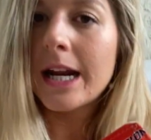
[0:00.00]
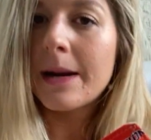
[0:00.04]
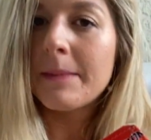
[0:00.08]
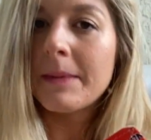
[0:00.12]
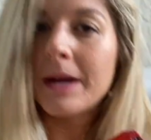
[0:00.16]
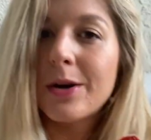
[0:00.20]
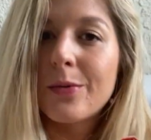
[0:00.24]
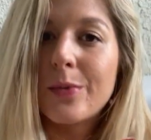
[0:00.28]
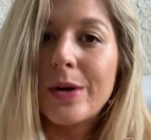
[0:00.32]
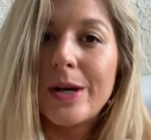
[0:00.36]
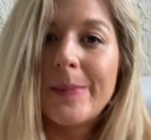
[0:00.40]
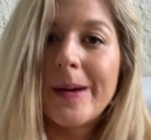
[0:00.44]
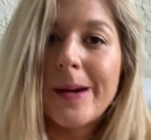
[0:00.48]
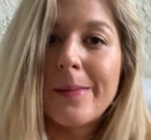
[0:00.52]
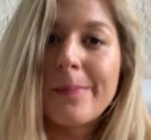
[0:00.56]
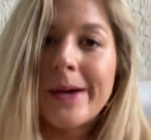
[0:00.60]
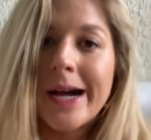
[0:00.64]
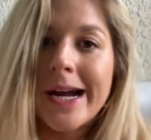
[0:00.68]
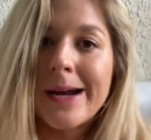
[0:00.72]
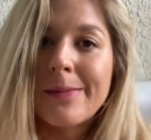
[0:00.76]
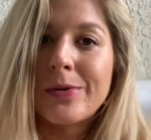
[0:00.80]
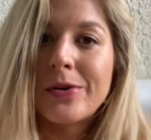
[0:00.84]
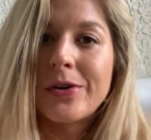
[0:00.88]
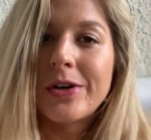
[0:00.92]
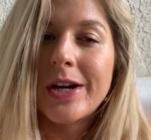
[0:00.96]
then I'm going to read my
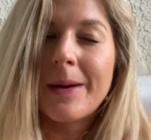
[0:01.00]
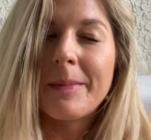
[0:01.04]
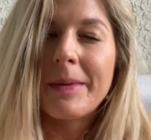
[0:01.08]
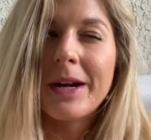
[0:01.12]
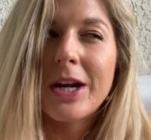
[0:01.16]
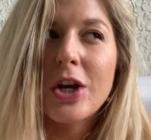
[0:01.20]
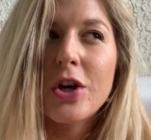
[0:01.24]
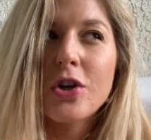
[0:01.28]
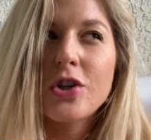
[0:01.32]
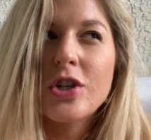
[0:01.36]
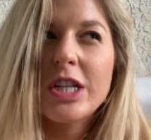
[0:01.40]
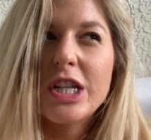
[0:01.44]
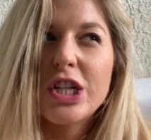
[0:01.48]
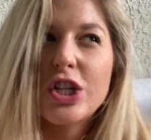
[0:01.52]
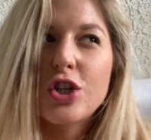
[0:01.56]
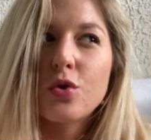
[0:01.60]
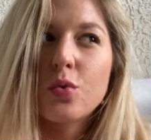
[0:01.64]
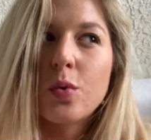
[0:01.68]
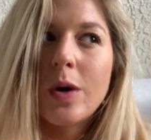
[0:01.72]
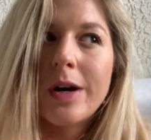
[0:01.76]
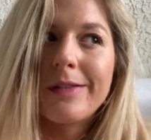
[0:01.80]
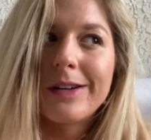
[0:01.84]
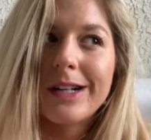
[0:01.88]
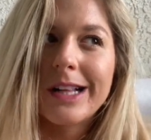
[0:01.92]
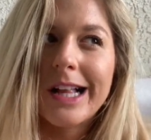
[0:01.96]
Bible, and I'm going to go to the
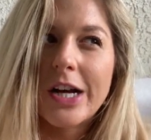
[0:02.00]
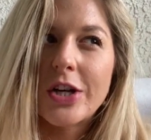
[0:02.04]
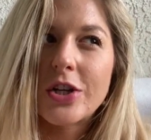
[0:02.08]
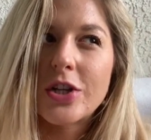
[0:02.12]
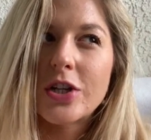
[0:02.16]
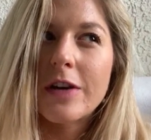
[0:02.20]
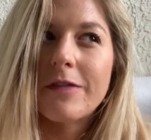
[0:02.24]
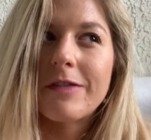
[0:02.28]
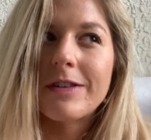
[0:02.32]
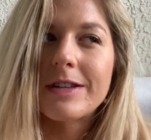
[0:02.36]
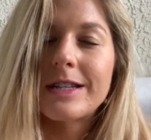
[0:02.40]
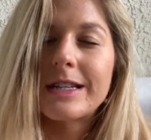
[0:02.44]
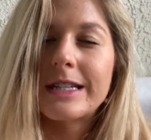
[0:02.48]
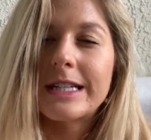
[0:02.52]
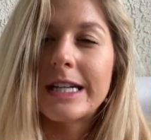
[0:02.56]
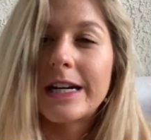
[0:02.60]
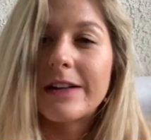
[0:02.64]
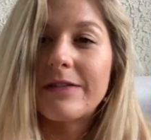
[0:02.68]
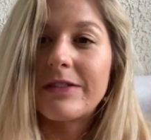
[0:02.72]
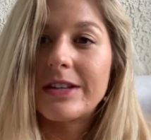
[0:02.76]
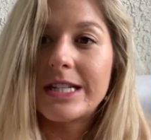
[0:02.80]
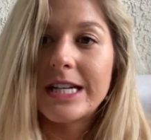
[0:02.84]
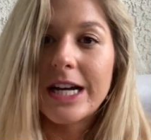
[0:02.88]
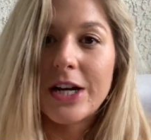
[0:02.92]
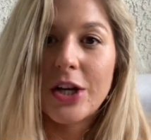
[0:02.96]
twelve o'clock service instead
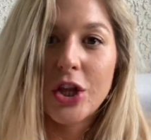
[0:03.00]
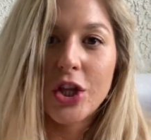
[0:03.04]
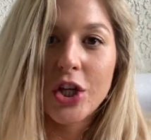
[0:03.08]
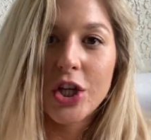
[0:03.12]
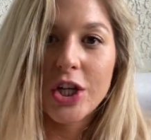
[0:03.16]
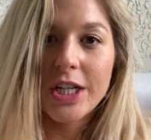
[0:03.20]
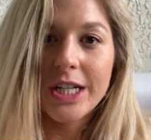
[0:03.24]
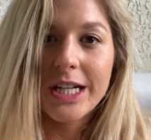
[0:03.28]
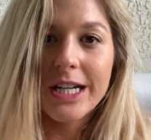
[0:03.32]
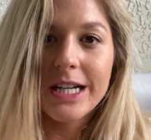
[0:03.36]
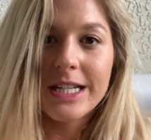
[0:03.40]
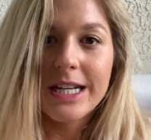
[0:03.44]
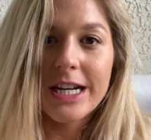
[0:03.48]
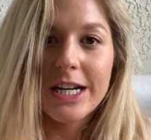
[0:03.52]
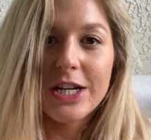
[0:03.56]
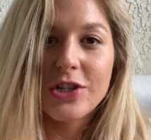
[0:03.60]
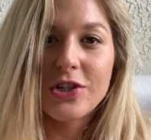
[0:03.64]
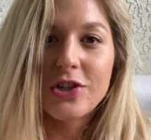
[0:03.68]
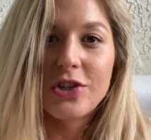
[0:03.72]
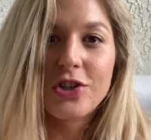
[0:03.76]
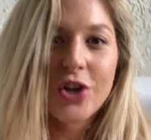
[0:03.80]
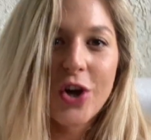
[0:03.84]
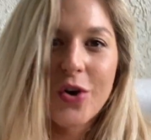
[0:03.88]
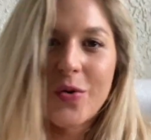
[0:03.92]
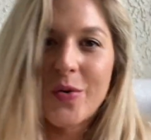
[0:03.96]
of the ten thirty because I
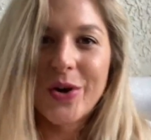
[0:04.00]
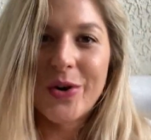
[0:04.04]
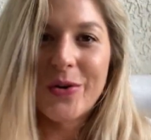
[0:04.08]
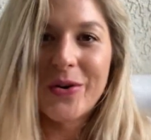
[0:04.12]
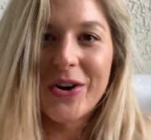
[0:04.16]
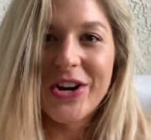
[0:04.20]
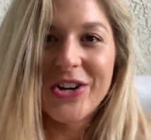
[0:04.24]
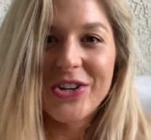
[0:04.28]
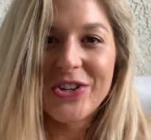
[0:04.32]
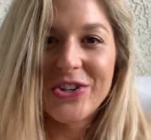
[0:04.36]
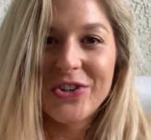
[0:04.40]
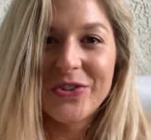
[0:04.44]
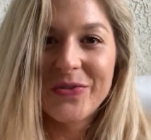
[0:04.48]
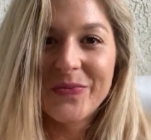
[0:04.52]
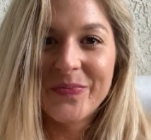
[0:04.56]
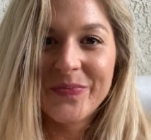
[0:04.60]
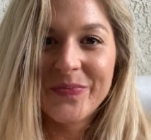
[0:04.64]
just don't want to rush.